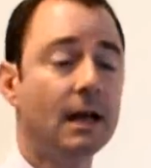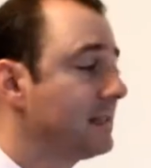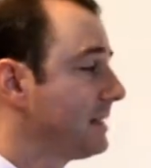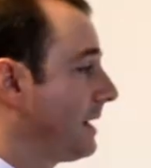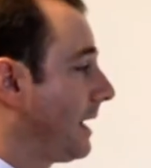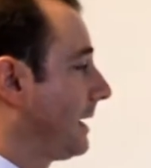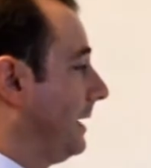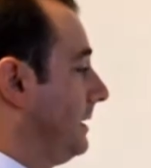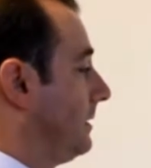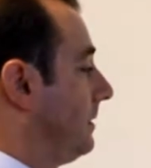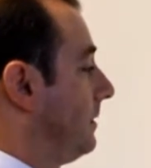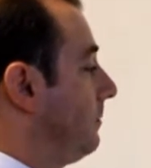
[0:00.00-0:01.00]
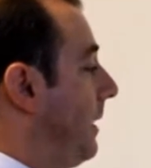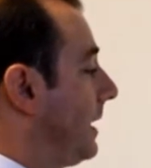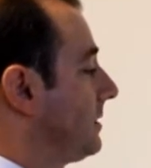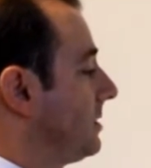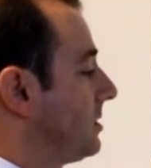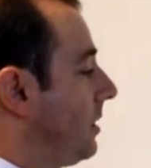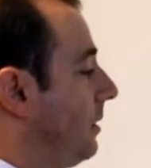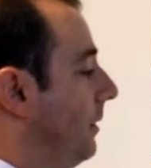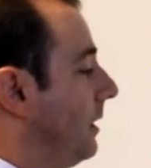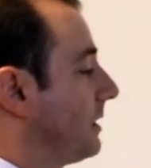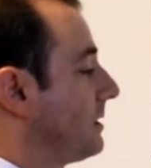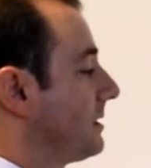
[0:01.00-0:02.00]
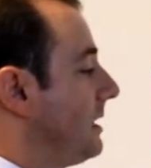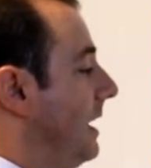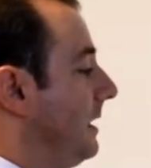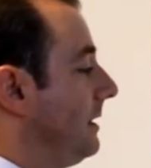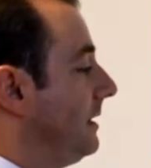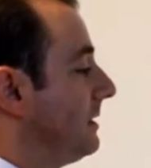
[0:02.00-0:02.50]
Second, back to Starbucks, they